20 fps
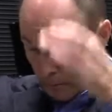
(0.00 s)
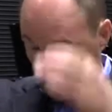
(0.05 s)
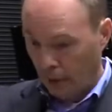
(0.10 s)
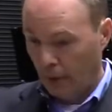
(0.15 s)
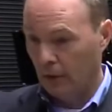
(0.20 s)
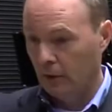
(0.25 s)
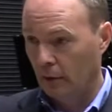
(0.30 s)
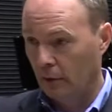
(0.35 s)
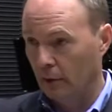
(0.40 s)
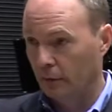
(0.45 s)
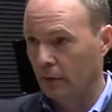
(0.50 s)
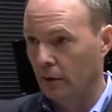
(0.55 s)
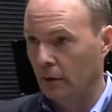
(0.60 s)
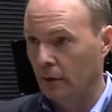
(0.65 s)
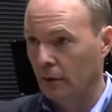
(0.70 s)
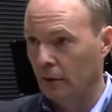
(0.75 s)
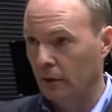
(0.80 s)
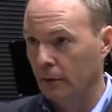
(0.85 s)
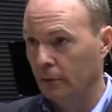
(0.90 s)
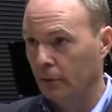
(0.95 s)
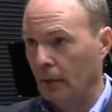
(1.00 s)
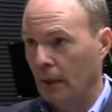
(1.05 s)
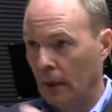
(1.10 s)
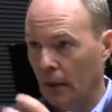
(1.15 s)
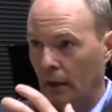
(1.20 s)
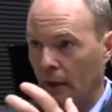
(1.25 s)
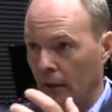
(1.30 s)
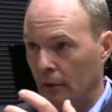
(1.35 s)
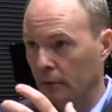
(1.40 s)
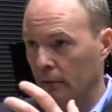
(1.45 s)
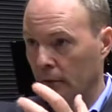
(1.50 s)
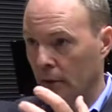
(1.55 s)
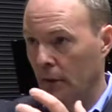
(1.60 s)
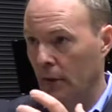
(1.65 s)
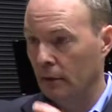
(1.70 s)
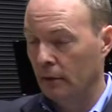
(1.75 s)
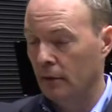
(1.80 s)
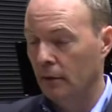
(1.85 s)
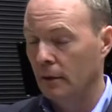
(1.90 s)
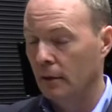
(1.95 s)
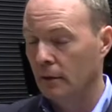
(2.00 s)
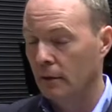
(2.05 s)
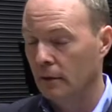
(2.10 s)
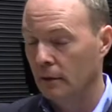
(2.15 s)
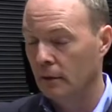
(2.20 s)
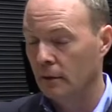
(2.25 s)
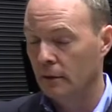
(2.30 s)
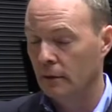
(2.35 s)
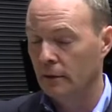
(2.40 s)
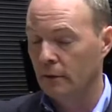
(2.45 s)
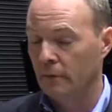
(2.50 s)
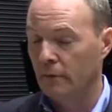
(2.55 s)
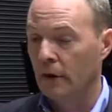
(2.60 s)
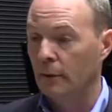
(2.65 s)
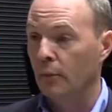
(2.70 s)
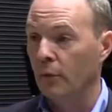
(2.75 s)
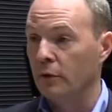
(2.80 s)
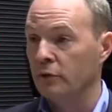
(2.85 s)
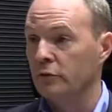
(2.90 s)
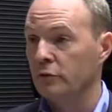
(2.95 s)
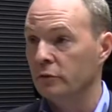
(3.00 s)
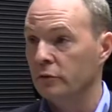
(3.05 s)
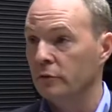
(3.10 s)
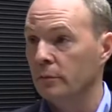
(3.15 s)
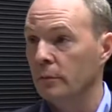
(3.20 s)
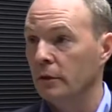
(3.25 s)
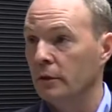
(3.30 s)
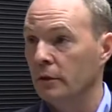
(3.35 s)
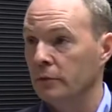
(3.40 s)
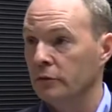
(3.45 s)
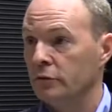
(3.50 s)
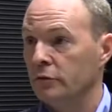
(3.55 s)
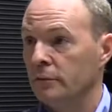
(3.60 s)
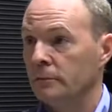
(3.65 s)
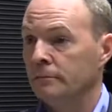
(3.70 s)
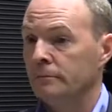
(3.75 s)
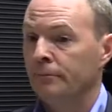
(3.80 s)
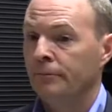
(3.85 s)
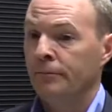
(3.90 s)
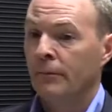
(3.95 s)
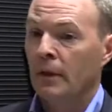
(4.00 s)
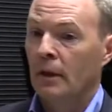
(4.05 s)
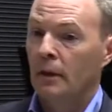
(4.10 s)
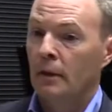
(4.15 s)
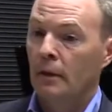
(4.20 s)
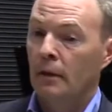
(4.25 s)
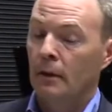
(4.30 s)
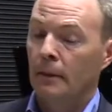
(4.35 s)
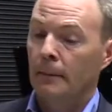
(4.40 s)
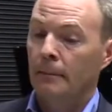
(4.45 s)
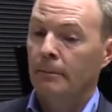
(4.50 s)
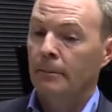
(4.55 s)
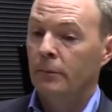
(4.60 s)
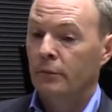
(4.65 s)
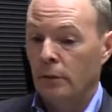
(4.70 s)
payload volume and the vibrations in launch.